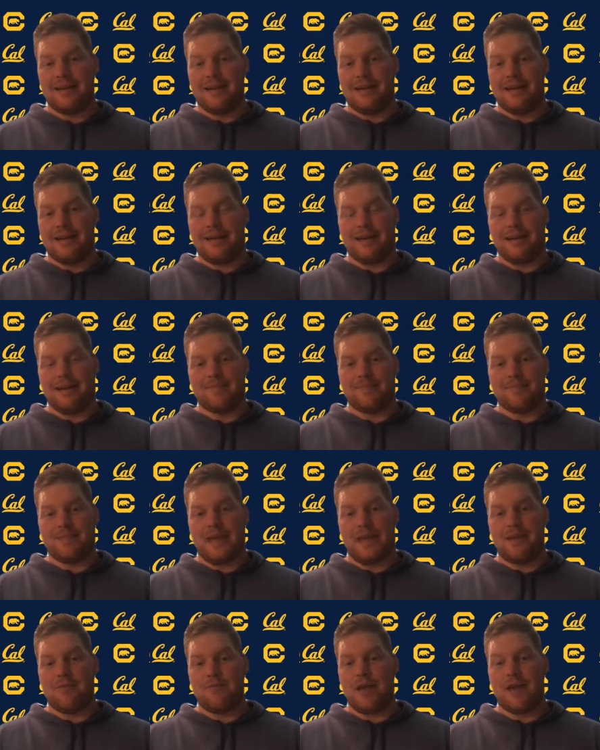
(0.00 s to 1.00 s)
um,
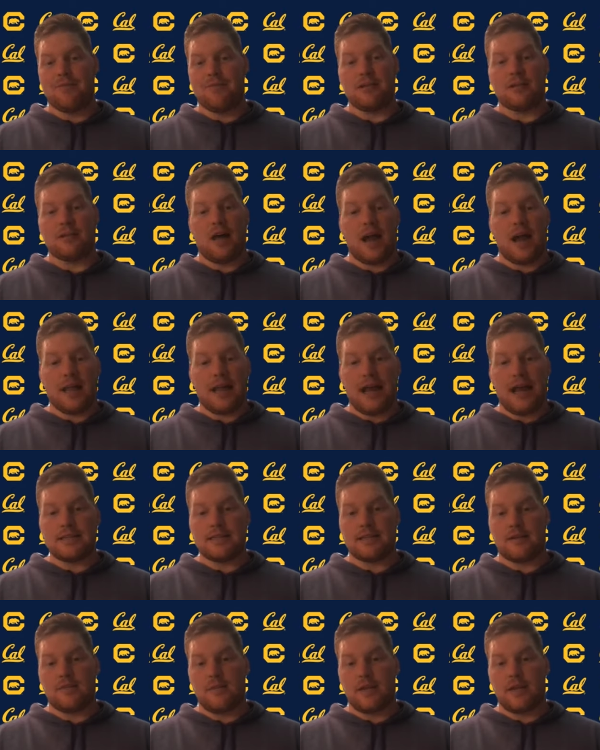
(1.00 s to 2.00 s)
and we have a lot of guys
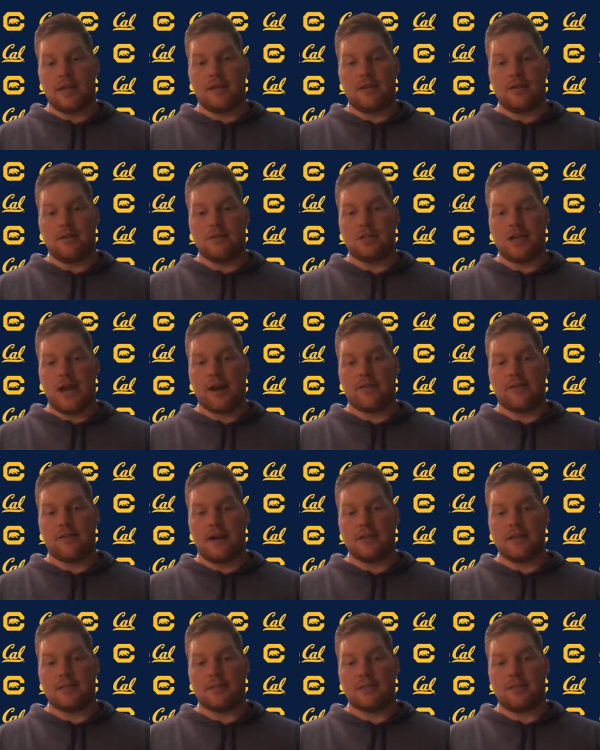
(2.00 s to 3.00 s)
that are making huge
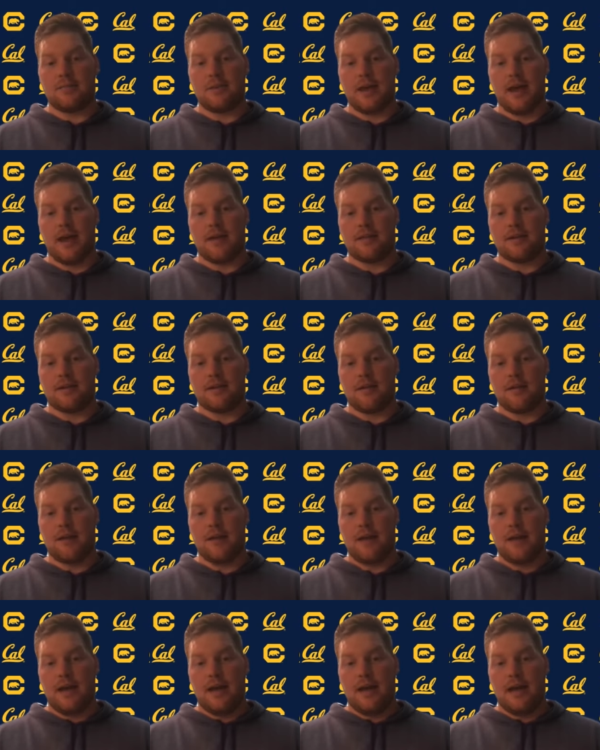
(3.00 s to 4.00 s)
sacrifices to be out there
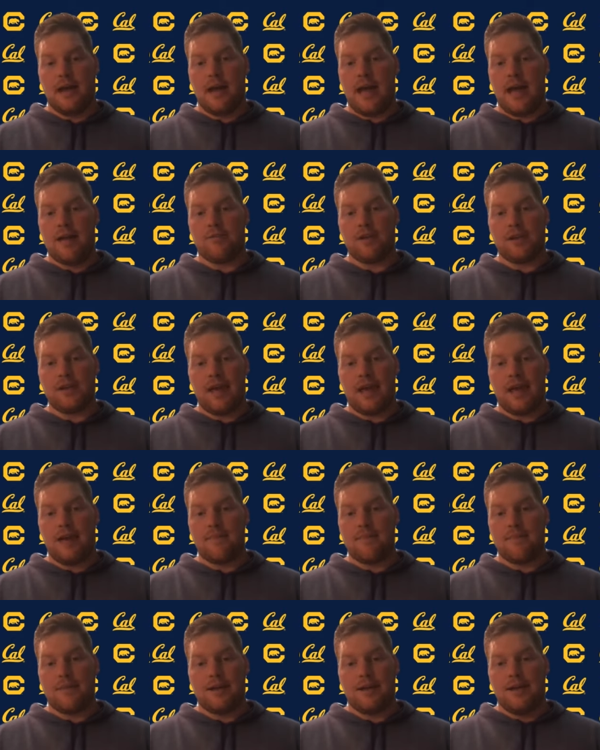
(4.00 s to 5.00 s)
uh, every
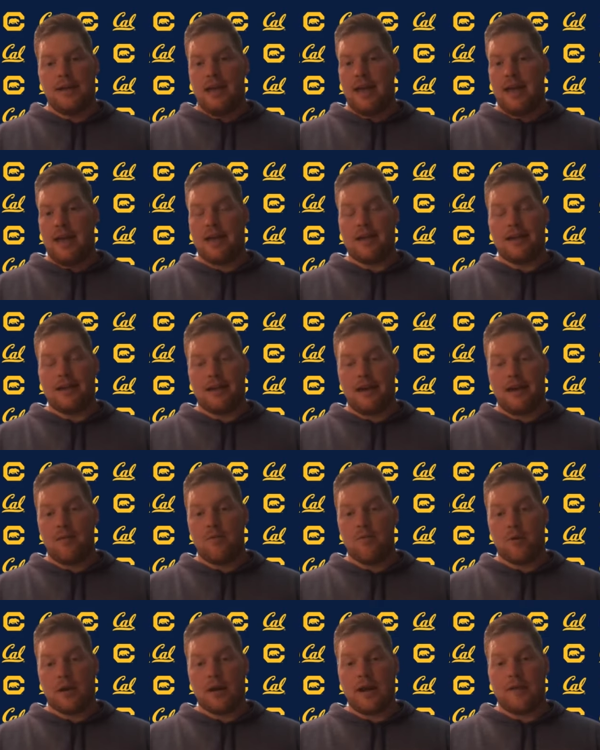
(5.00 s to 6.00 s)
game. And uh,
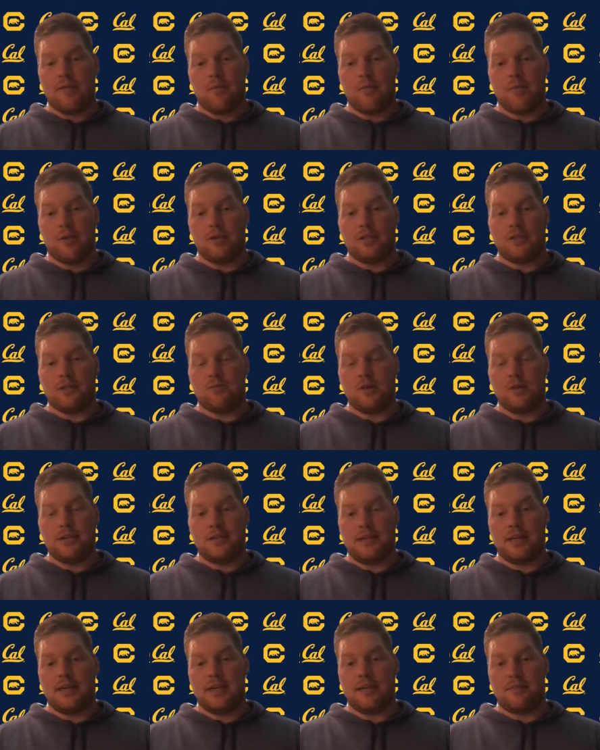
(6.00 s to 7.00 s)
we're going to have a pretty sweet
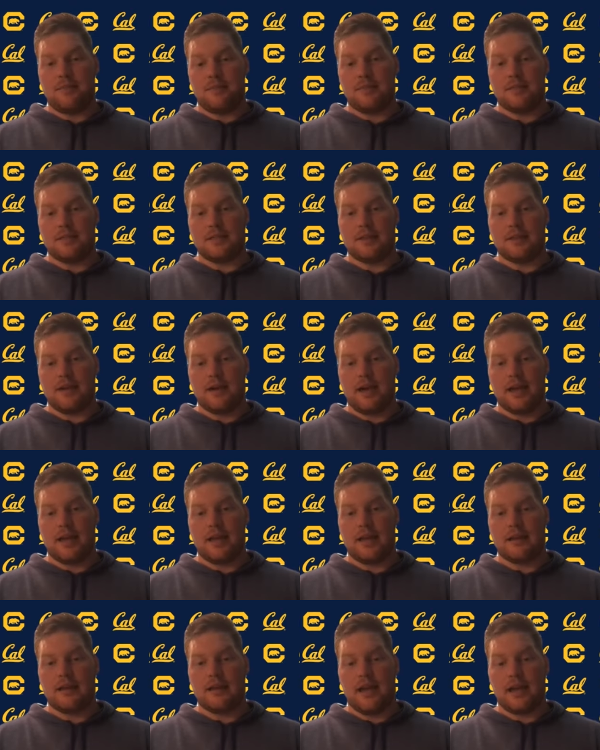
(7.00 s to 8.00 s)
team this year. I
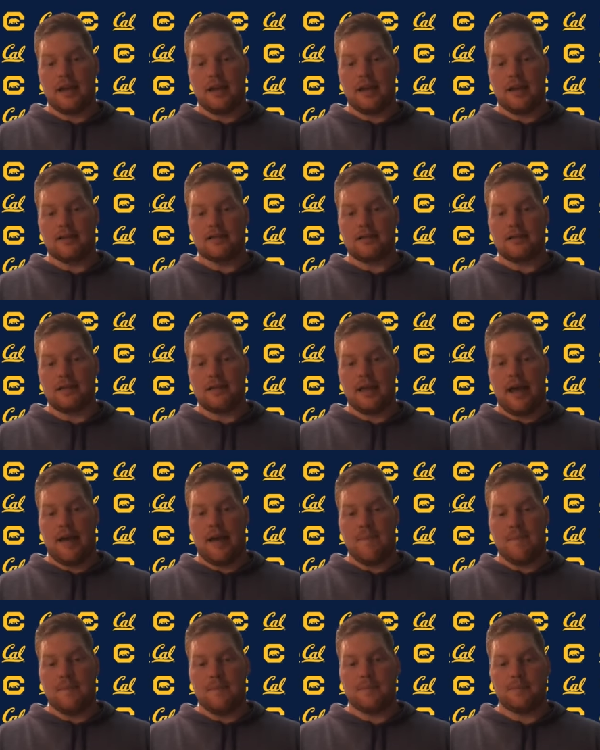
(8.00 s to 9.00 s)
can I can guarantee that.
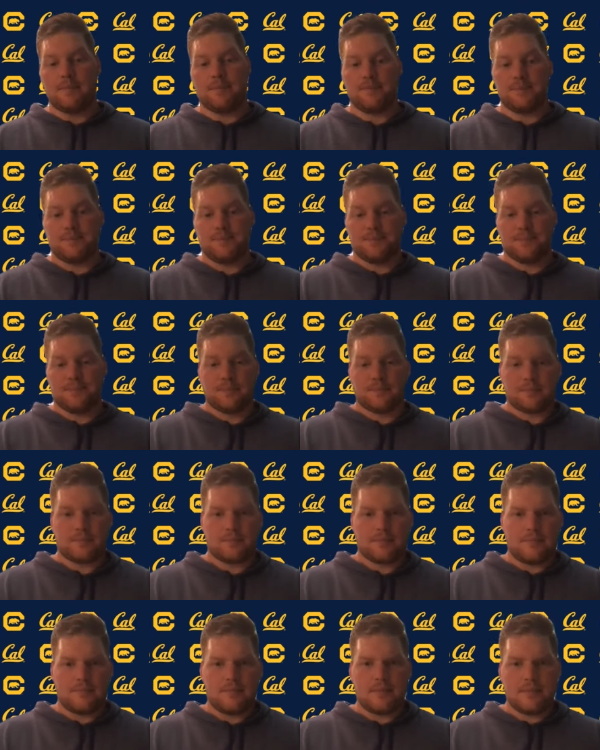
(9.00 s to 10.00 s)

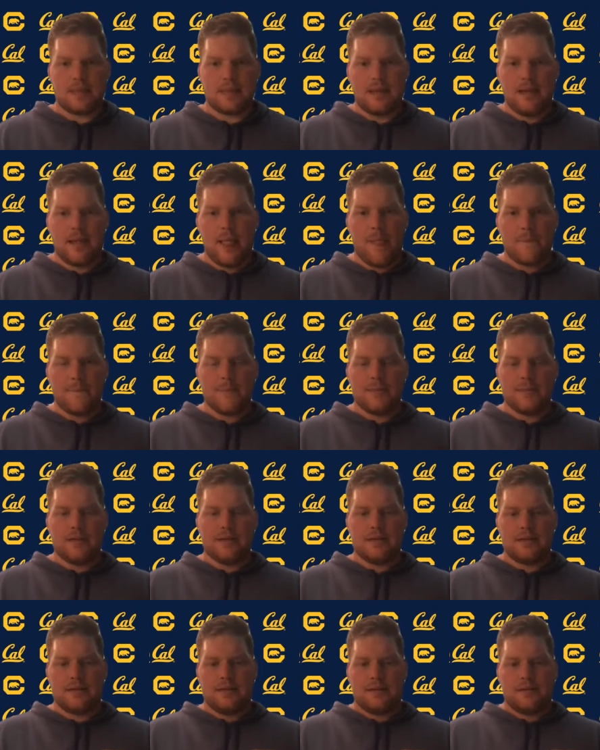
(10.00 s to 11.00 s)
Fantastic.
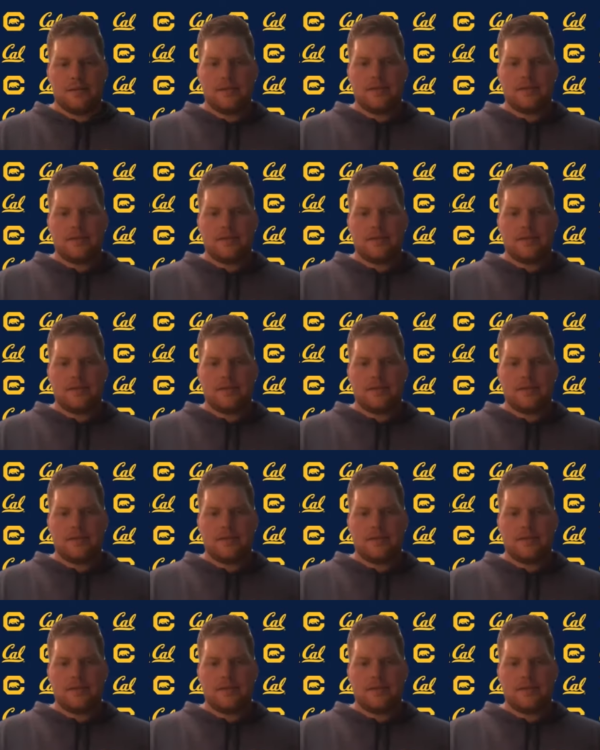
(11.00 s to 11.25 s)
Thanks, Mike.